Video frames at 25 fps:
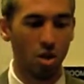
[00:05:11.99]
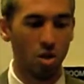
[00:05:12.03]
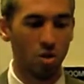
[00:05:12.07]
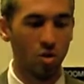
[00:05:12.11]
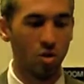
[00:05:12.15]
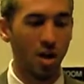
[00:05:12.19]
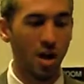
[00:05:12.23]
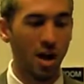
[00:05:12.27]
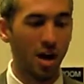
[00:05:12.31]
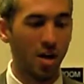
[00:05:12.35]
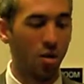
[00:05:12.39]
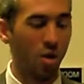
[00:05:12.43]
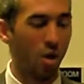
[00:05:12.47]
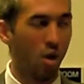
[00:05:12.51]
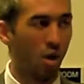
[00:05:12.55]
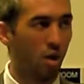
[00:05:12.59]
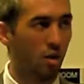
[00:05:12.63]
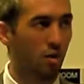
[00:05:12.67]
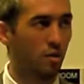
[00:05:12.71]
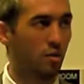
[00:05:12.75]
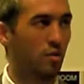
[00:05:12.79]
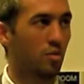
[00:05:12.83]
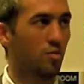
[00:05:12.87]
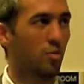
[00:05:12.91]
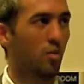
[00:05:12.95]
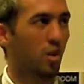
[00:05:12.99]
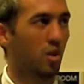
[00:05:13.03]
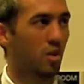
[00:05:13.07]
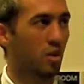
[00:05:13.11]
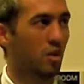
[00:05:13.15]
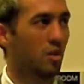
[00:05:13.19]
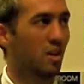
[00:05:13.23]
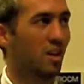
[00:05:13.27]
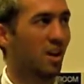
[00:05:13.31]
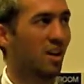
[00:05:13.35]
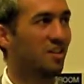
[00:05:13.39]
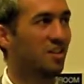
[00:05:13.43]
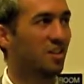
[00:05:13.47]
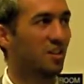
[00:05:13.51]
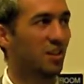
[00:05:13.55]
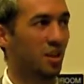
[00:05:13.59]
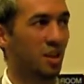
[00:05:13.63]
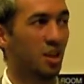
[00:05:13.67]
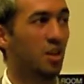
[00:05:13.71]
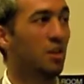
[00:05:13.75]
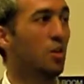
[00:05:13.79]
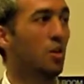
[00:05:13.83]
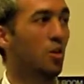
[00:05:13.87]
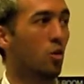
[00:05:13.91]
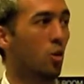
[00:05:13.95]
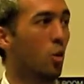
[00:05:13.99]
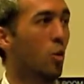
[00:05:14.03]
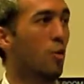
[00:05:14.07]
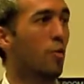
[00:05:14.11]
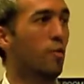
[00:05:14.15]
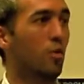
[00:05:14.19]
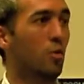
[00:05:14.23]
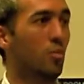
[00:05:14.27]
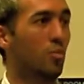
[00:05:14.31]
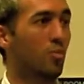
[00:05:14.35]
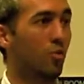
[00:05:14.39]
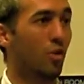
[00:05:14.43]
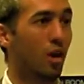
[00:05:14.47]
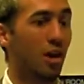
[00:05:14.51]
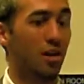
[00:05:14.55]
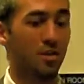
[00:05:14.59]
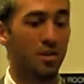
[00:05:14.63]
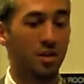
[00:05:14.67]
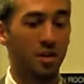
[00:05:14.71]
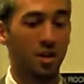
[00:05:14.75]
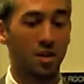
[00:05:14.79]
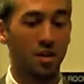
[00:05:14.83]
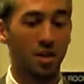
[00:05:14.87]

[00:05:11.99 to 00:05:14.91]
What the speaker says: how all of them are connected in their overbreadth,